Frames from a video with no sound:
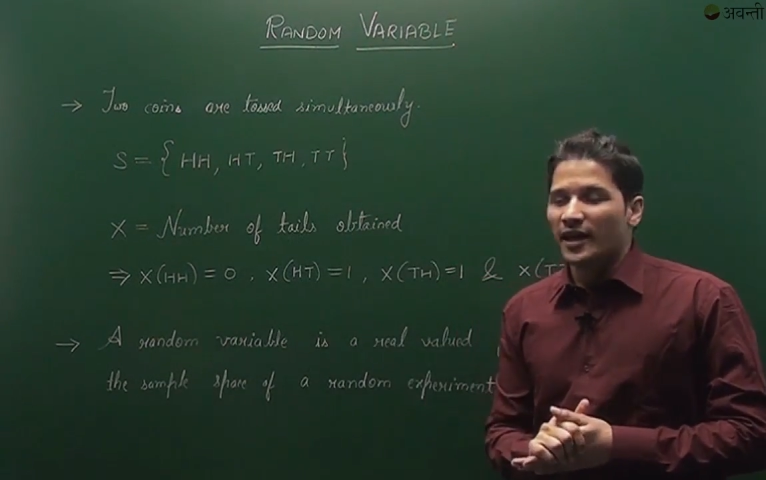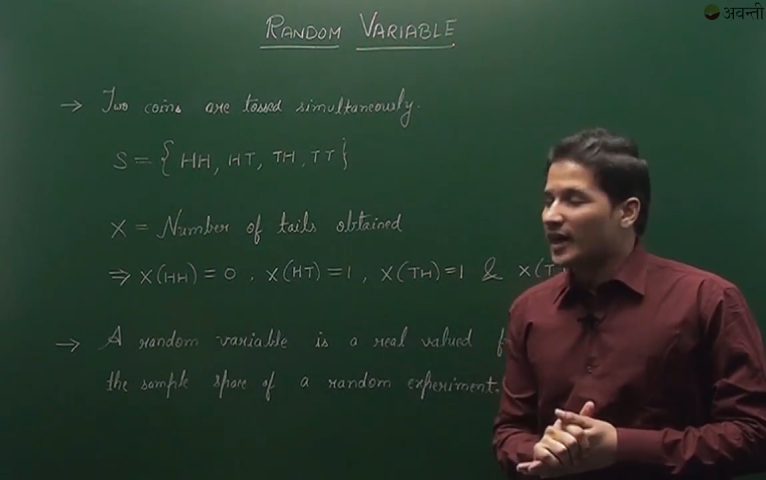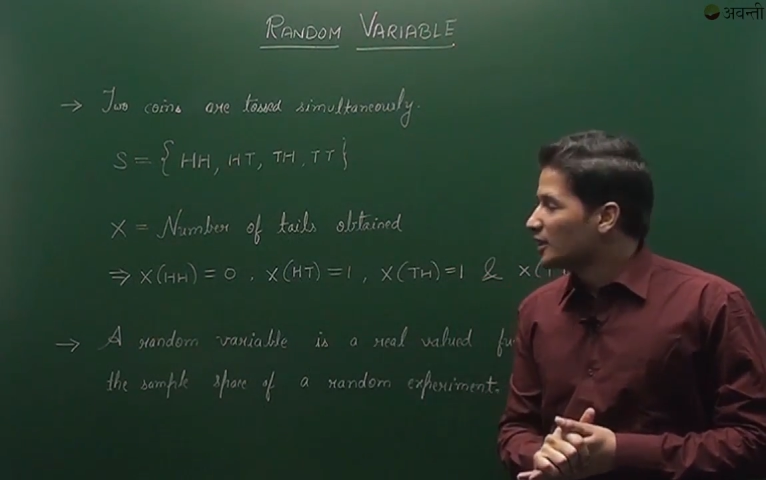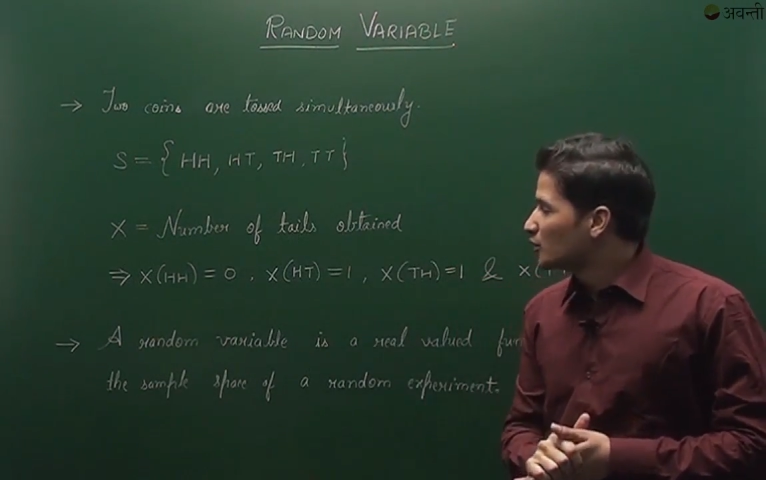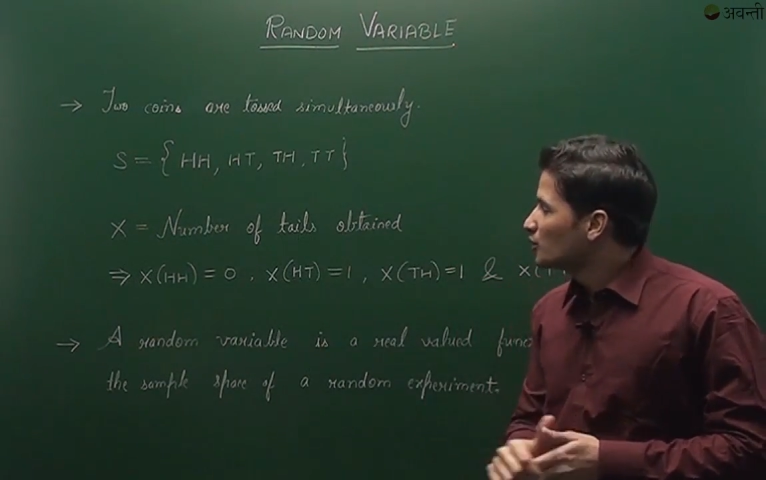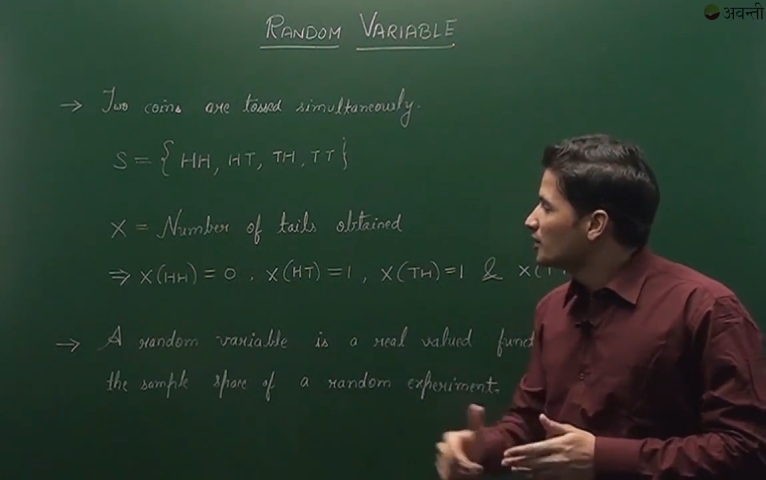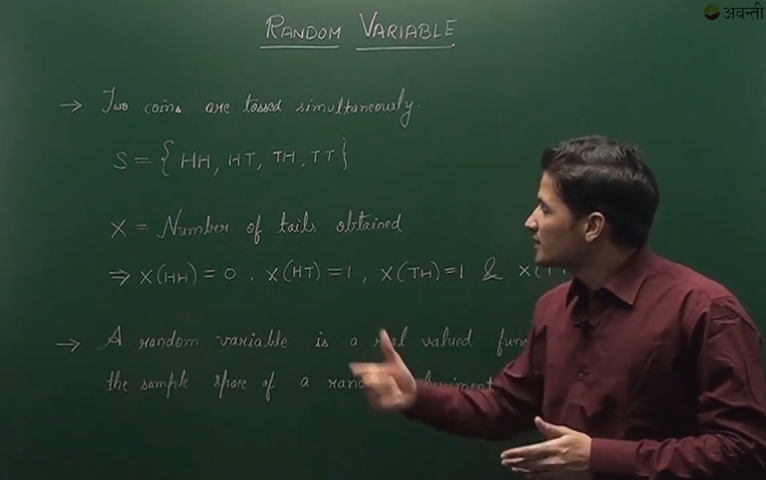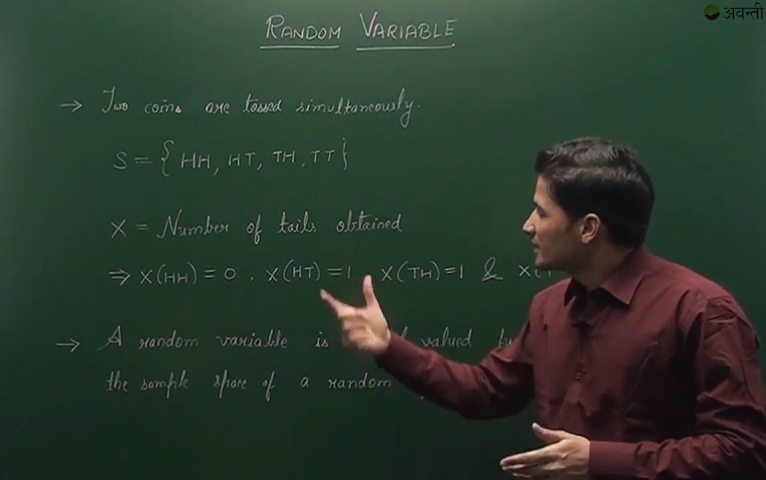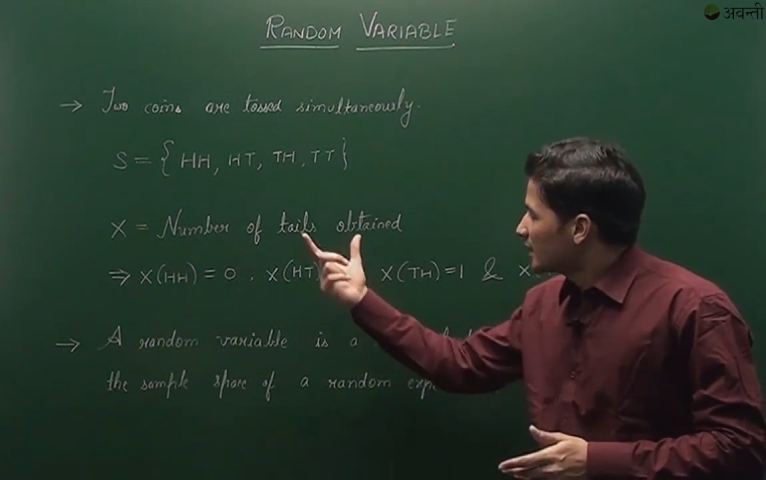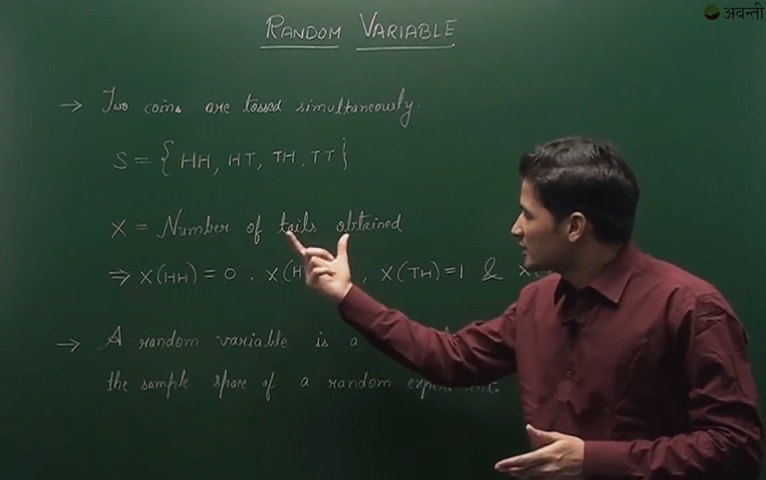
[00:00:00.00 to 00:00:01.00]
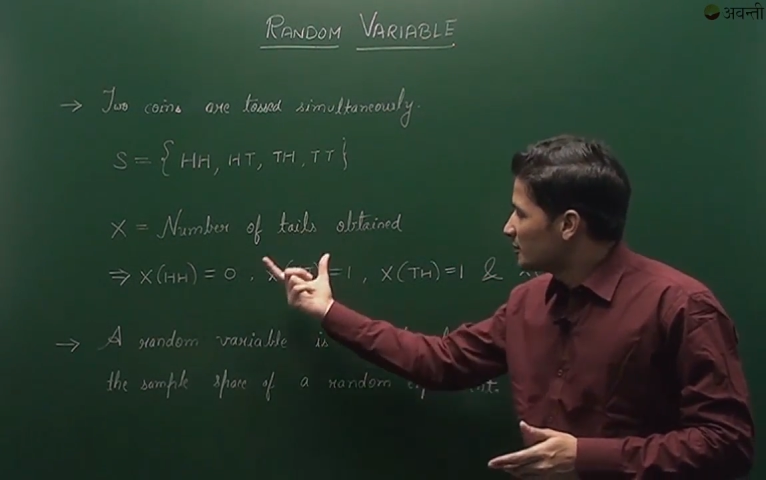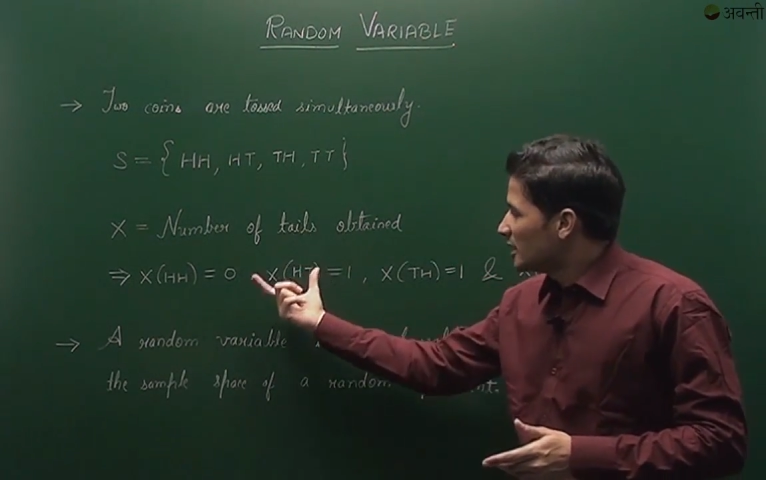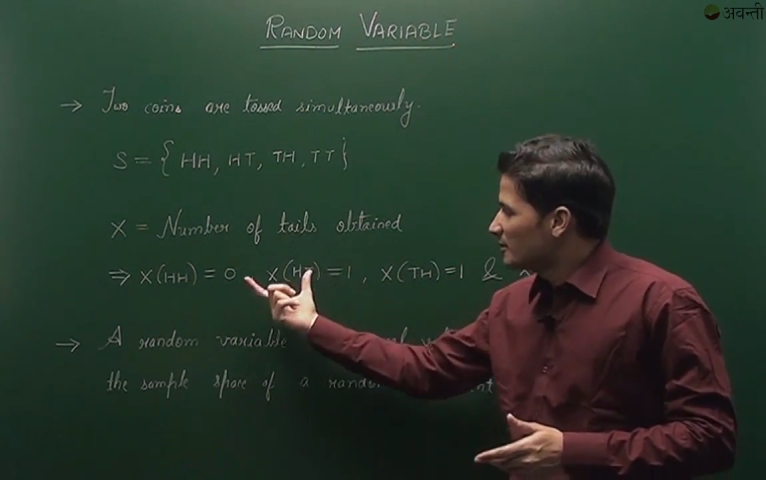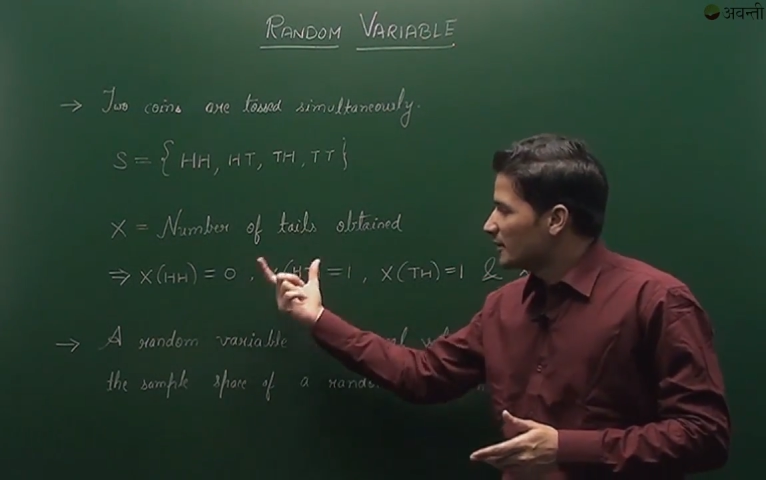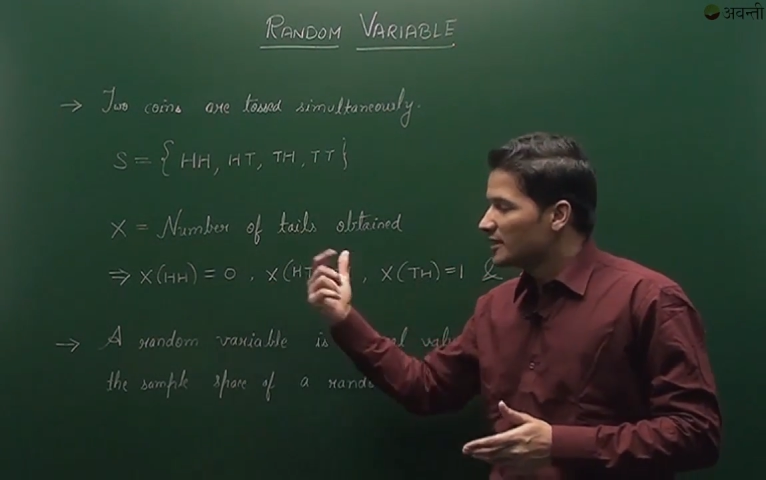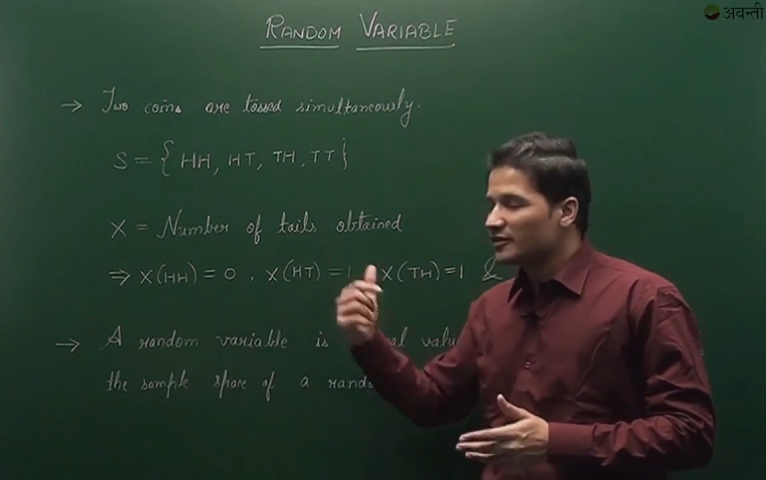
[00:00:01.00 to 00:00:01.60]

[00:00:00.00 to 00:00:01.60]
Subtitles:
and through this experiment